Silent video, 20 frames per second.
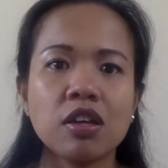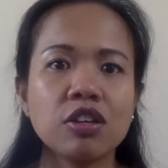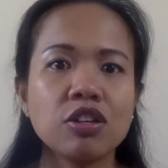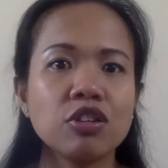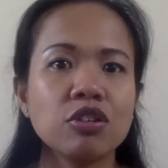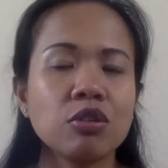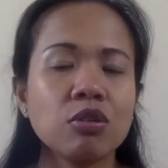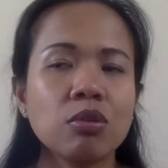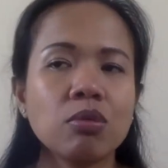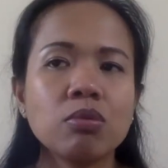
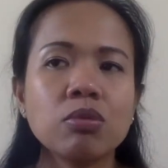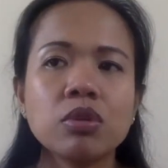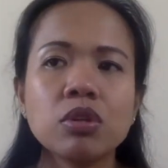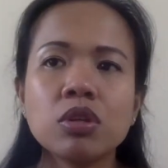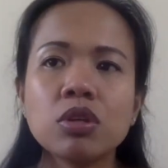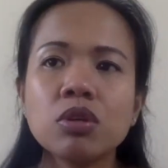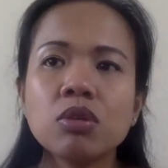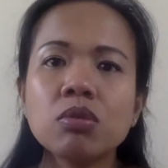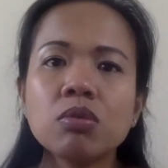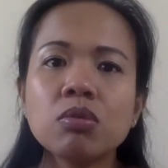
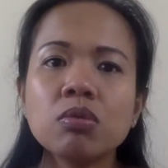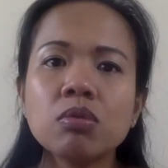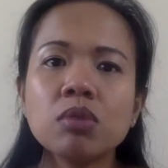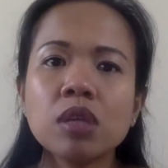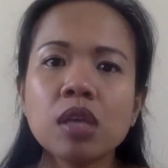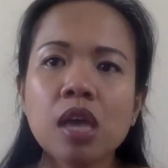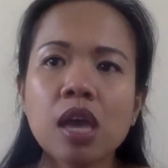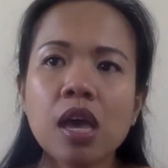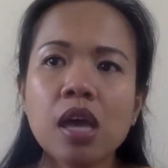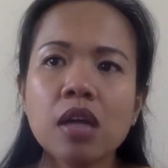you
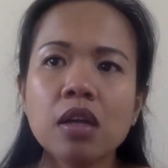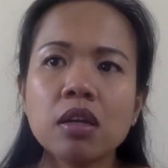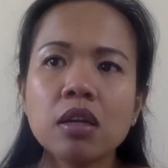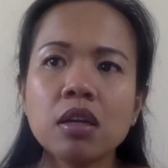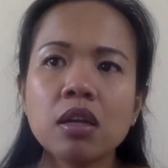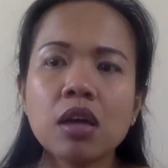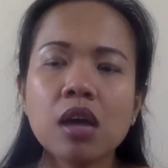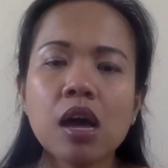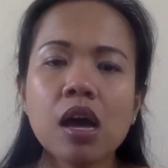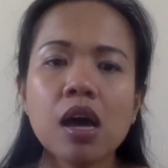can
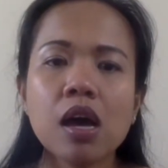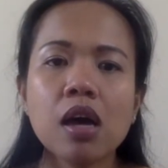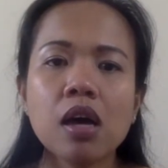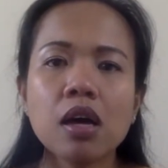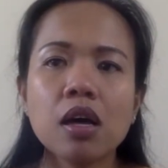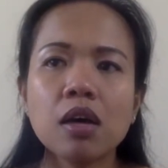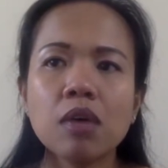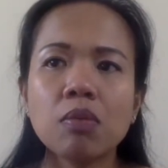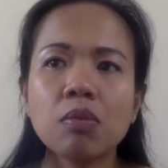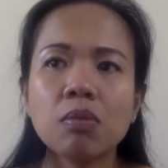
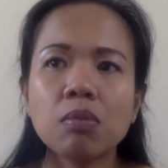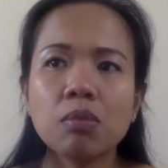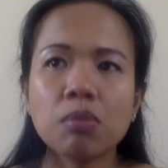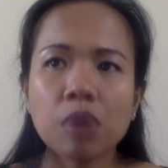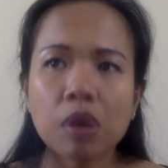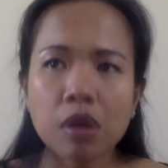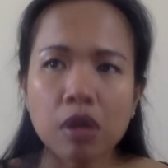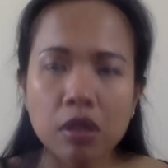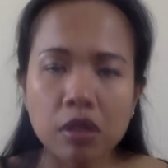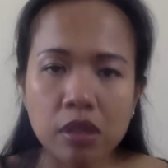
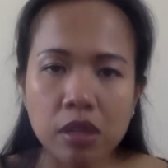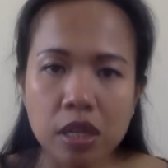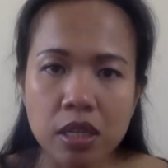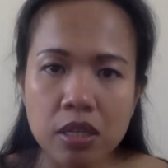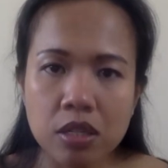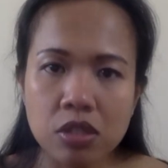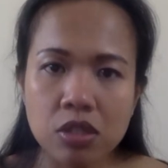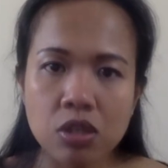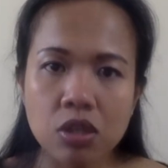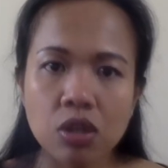at
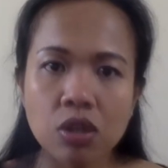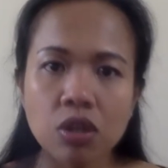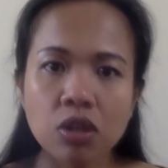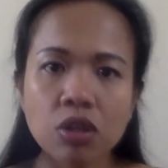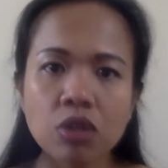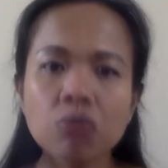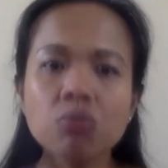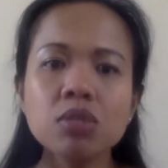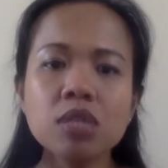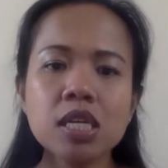least
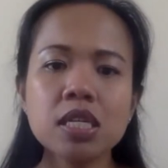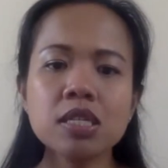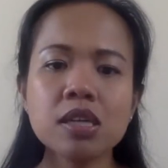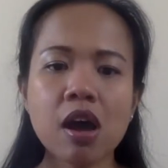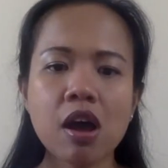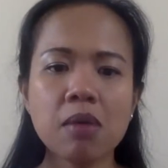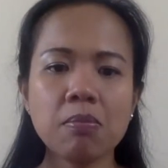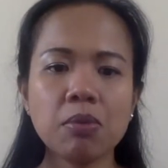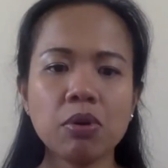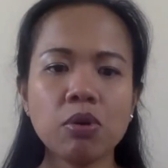use a
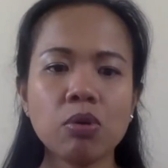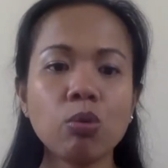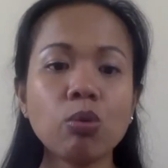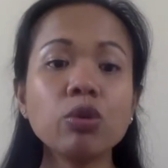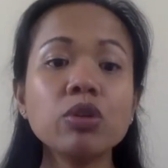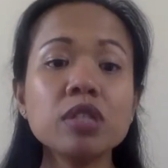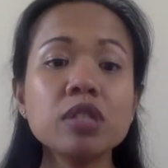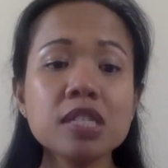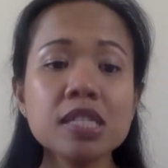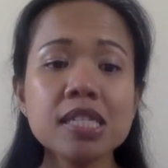timer
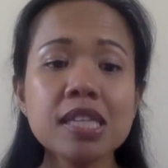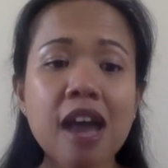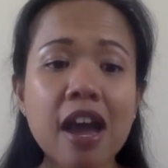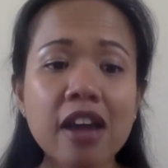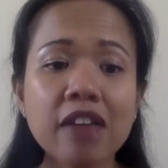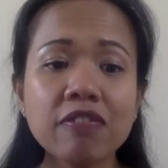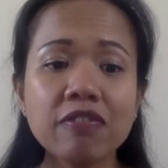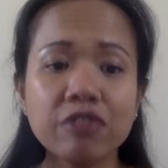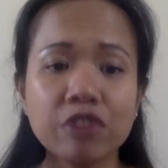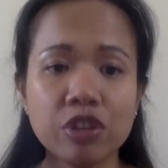or
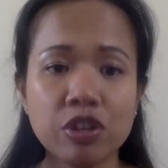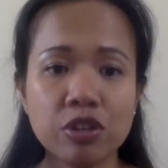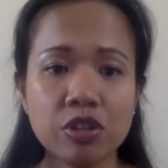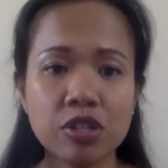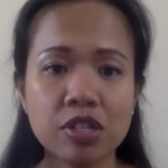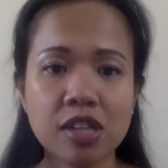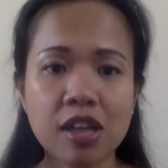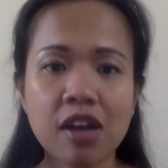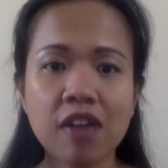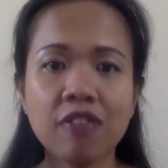decide for
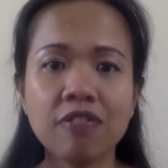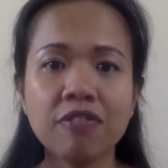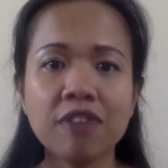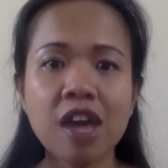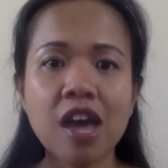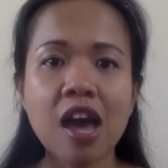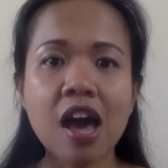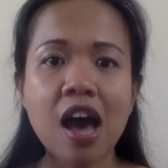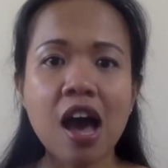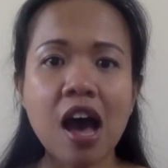yourself
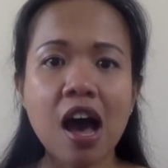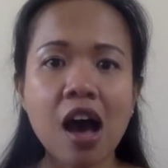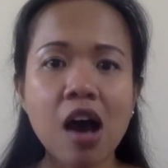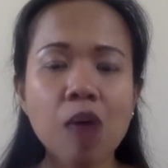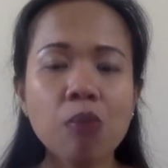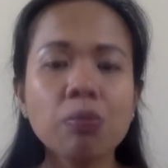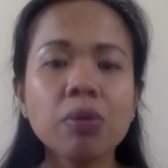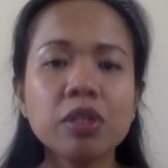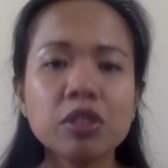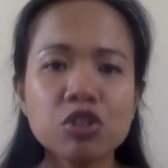how
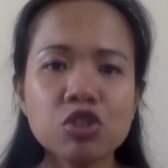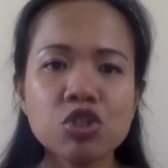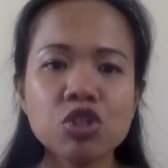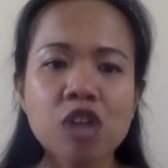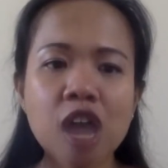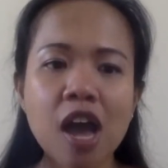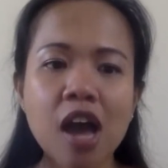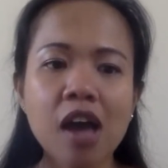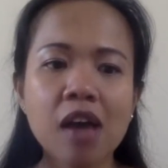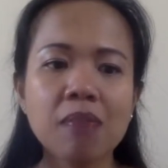much
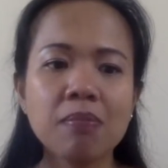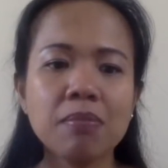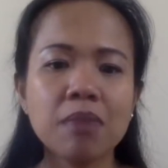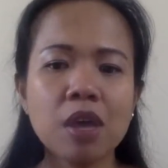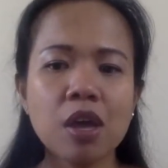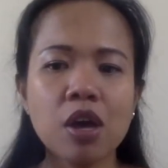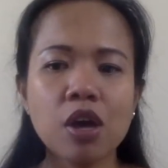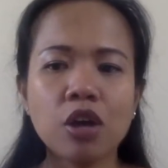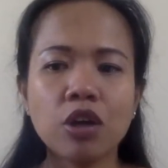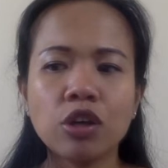time
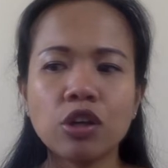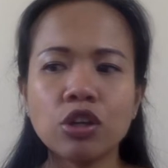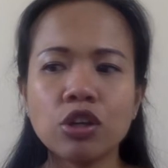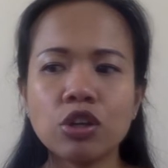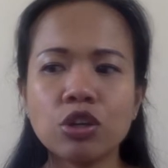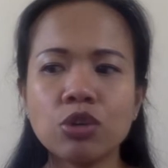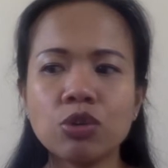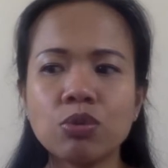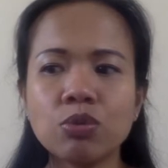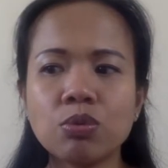
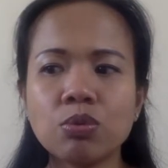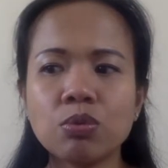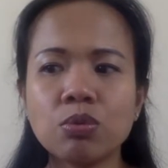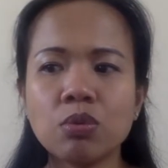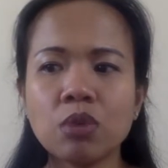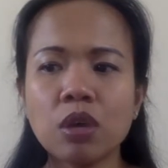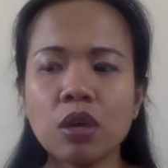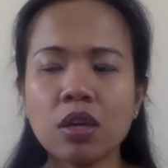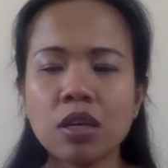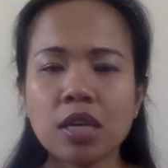you
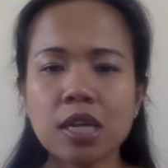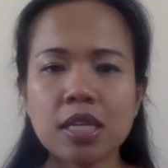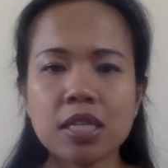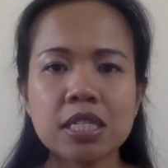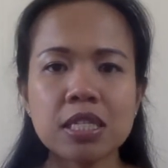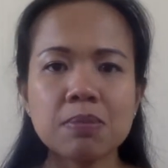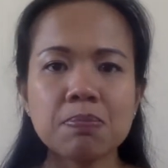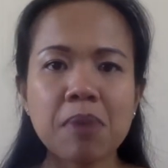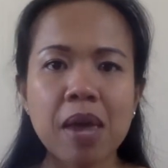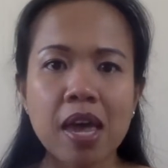can
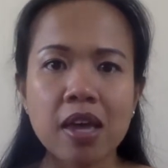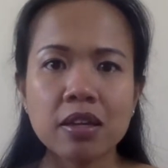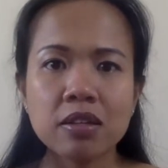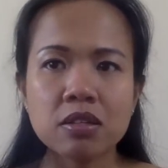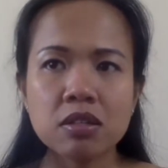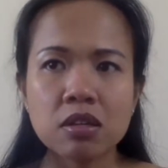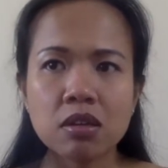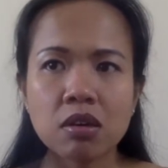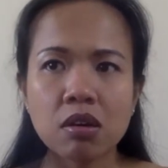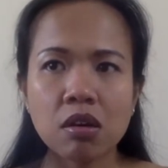
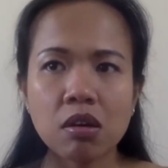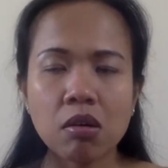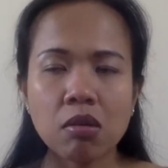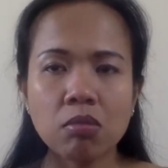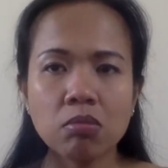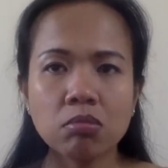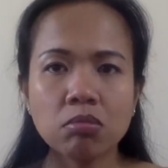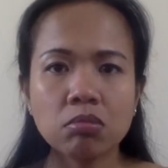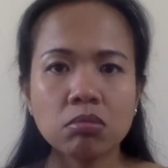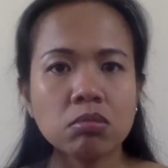spend
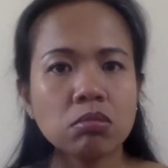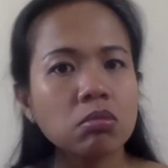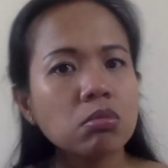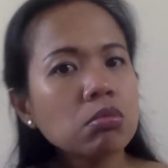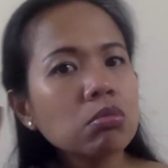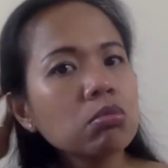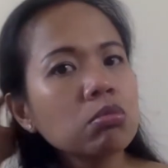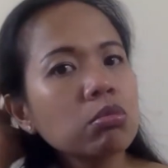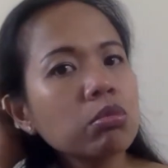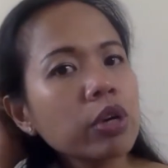
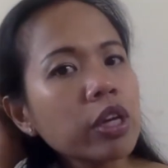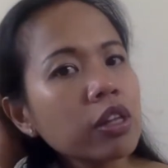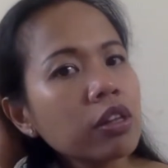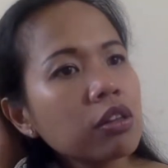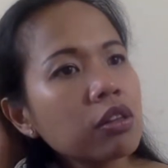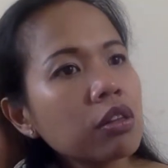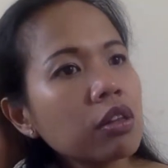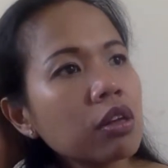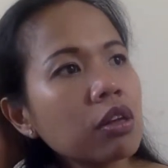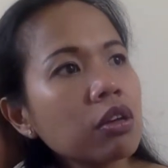
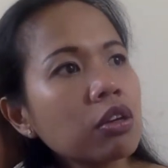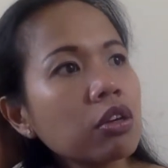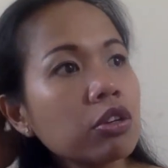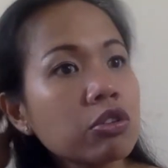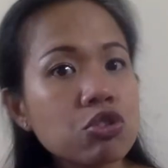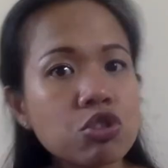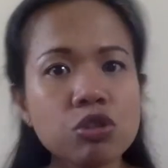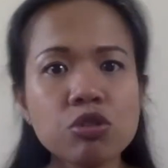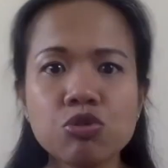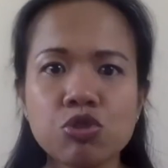with your
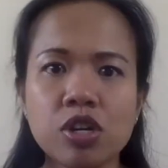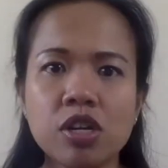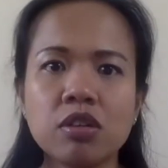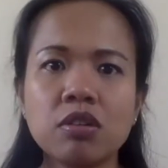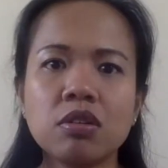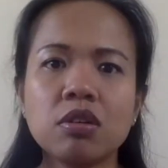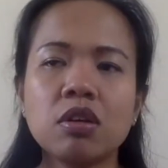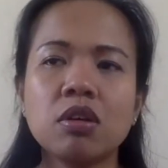children,